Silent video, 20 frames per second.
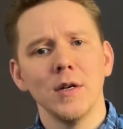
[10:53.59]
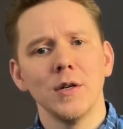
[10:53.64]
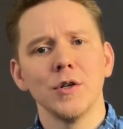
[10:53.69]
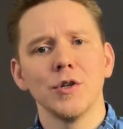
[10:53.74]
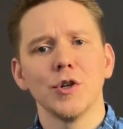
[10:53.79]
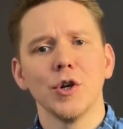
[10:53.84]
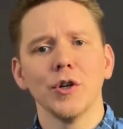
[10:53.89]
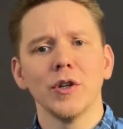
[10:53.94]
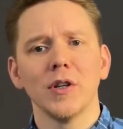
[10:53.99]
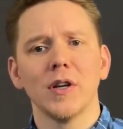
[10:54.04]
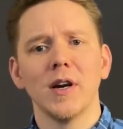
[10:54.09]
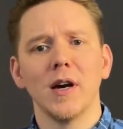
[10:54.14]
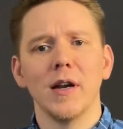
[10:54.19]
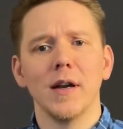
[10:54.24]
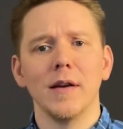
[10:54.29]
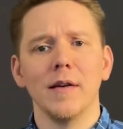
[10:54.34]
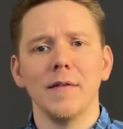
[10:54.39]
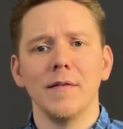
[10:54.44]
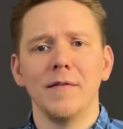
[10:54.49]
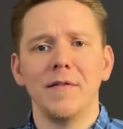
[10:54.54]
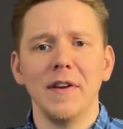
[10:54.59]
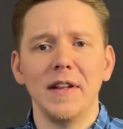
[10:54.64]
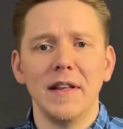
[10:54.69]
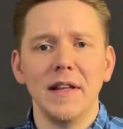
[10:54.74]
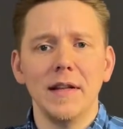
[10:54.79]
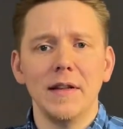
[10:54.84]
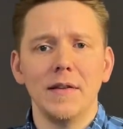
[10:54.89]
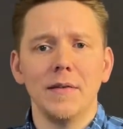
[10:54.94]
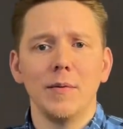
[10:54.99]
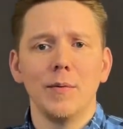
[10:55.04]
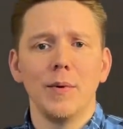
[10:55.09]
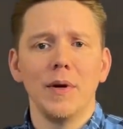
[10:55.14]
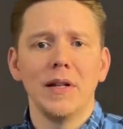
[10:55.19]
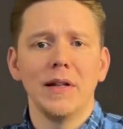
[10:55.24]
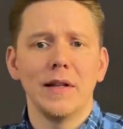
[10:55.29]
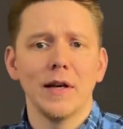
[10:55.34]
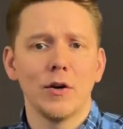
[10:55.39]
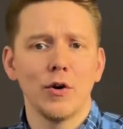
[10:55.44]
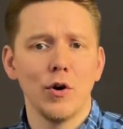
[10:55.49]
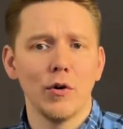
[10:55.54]
shotgun fitted with
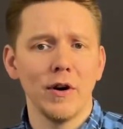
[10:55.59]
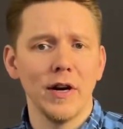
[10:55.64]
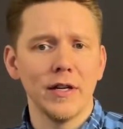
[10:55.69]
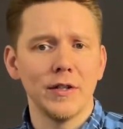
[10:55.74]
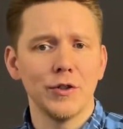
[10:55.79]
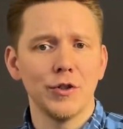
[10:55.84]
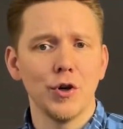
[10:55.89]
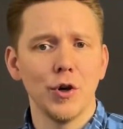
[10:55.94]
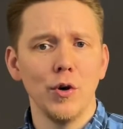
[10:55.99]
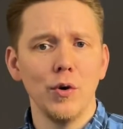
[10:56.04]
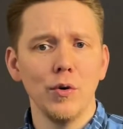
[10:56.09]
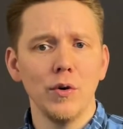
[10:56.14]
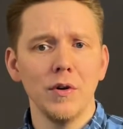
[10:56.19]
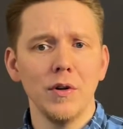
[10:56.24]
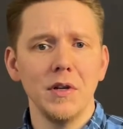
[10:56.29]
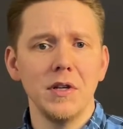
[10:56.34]
the correct choke